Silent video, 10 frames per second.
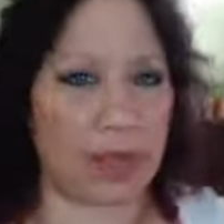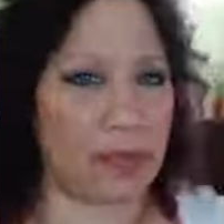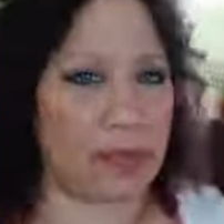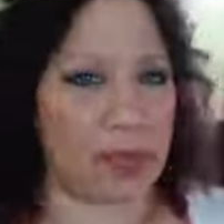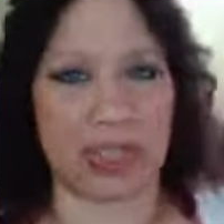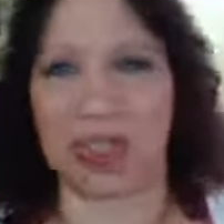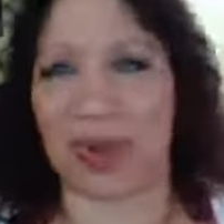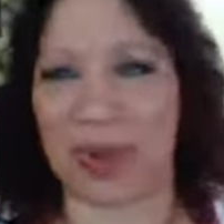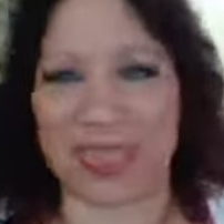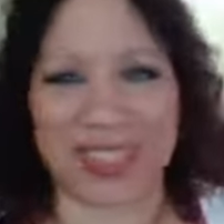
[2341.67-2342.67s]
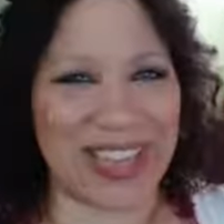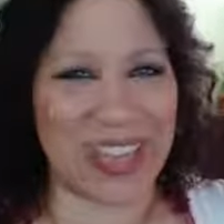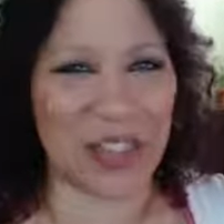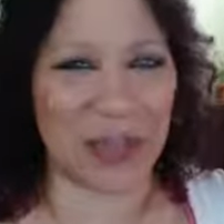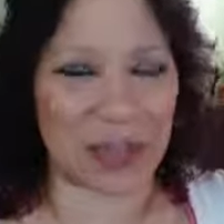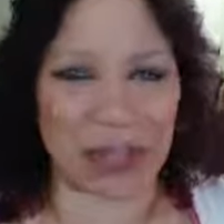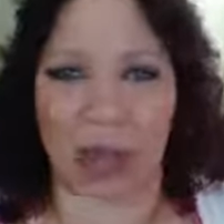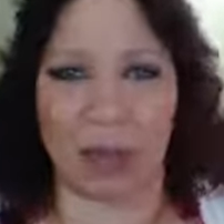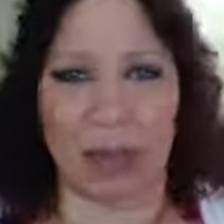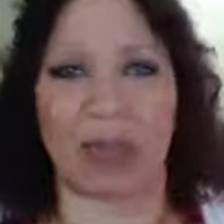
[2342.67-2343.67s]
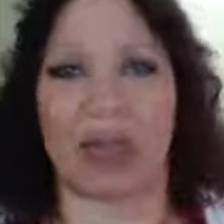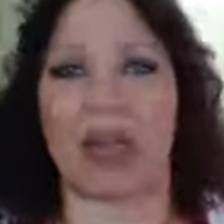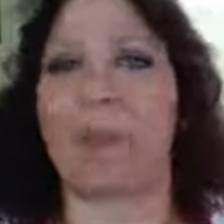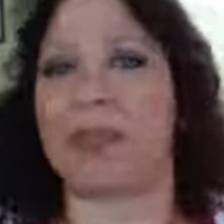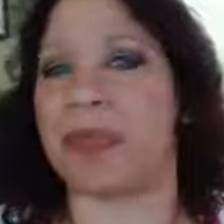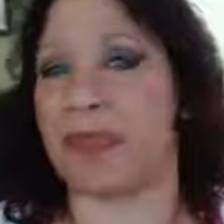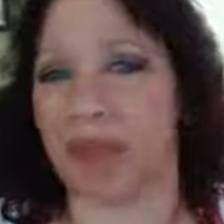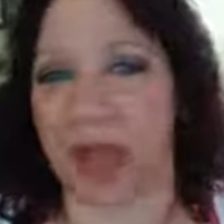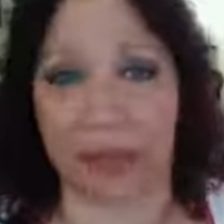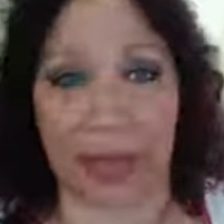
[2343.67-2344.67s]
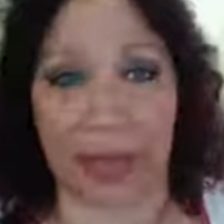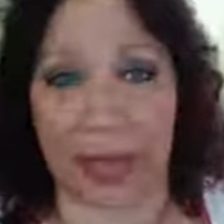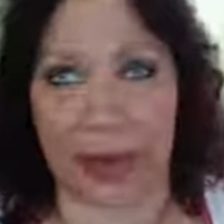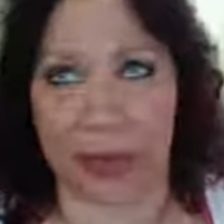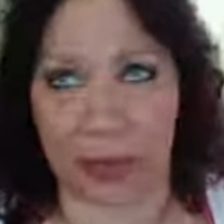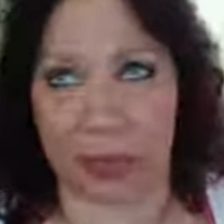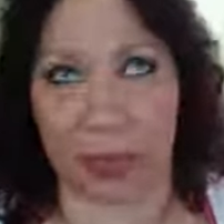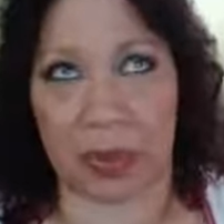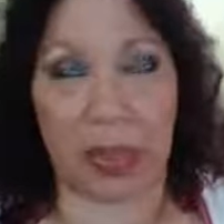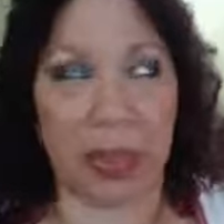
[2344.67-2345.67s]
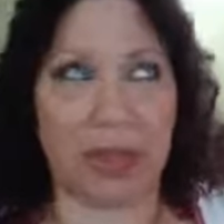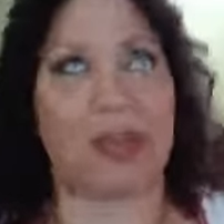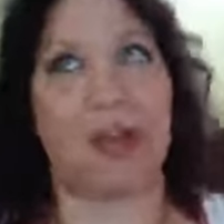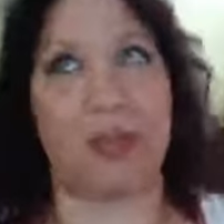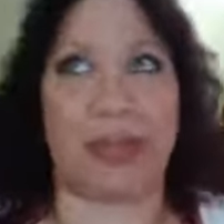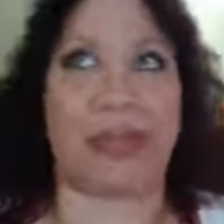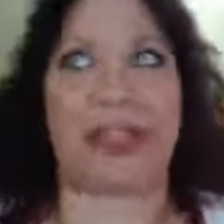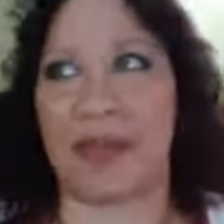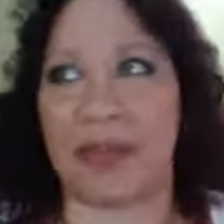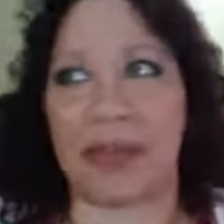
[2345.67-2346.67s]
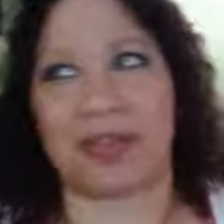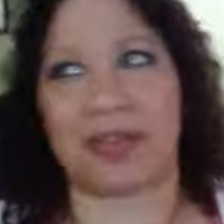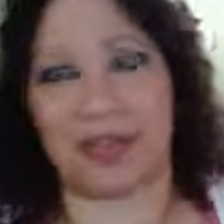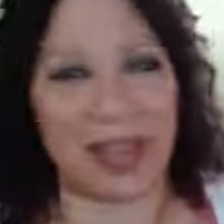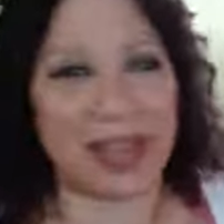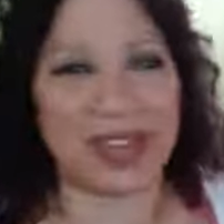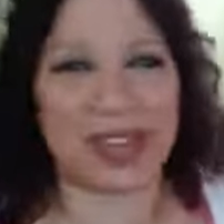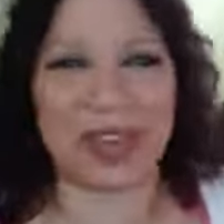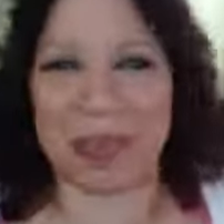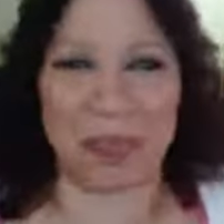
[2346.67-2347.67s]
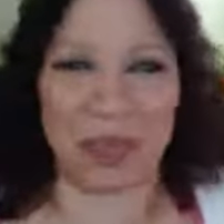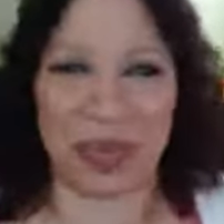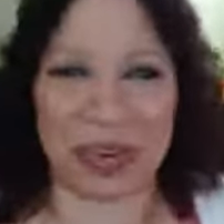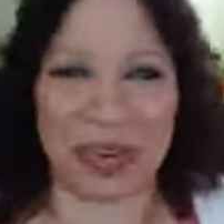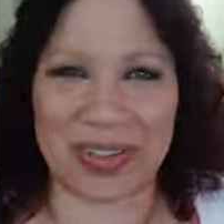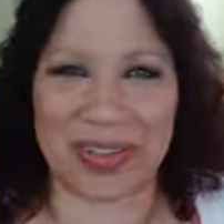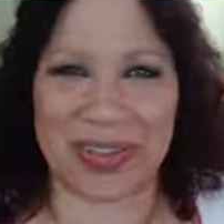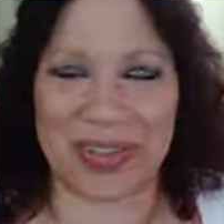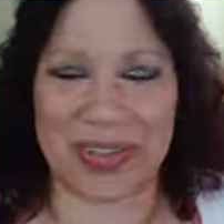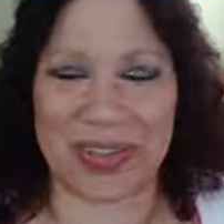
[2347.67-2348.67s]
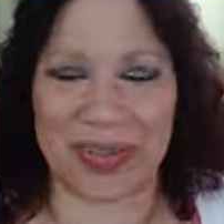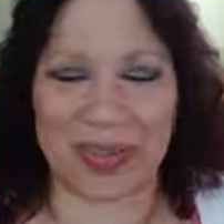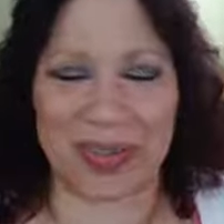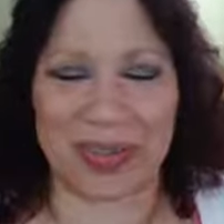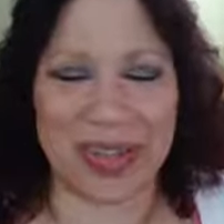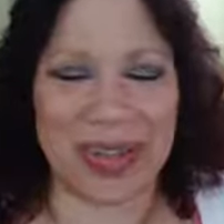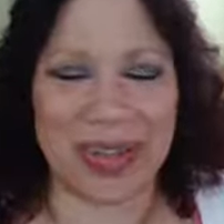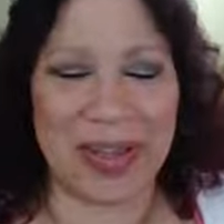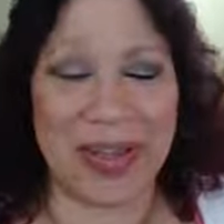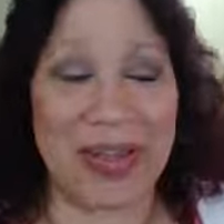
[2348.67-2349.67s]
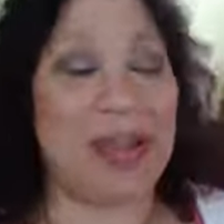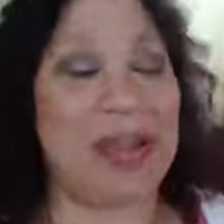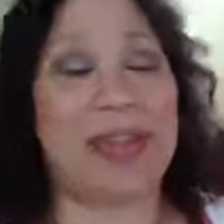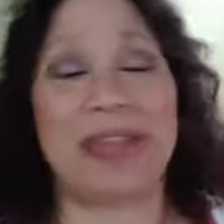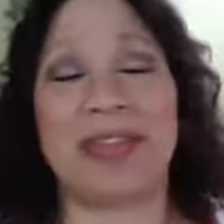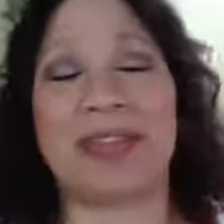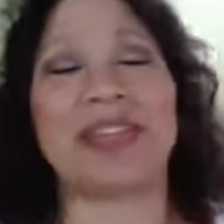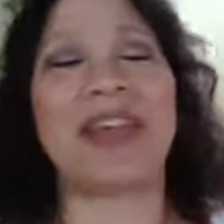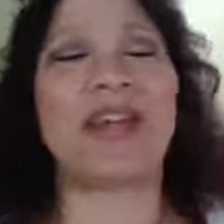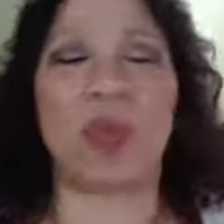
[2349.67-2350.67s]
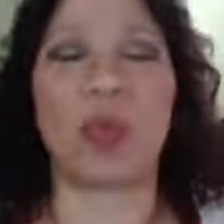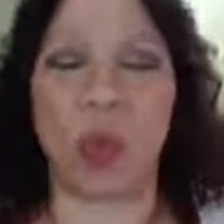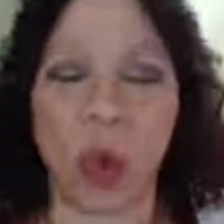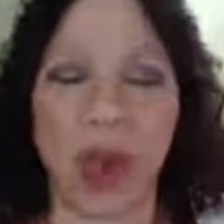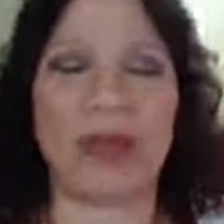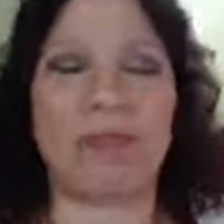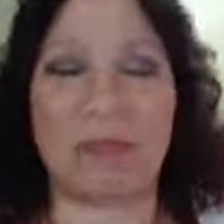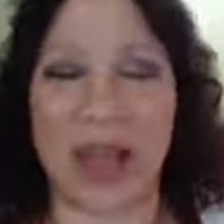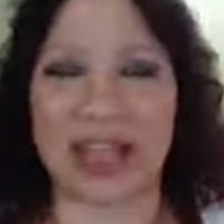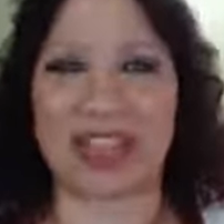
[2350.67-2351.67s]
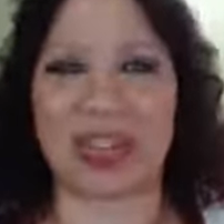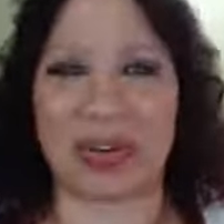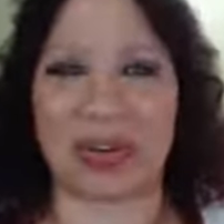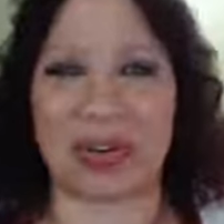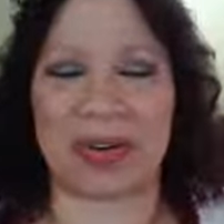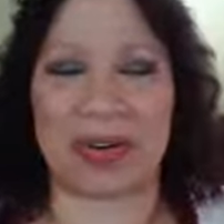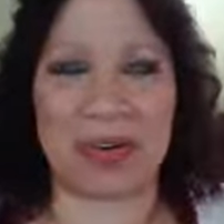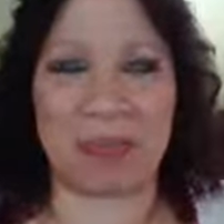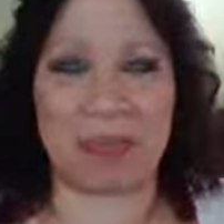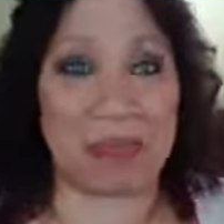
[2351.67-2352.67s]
different. There is no one size fits all, but look up the 5 clairs. But there could be 7, or there could be more. There's never one master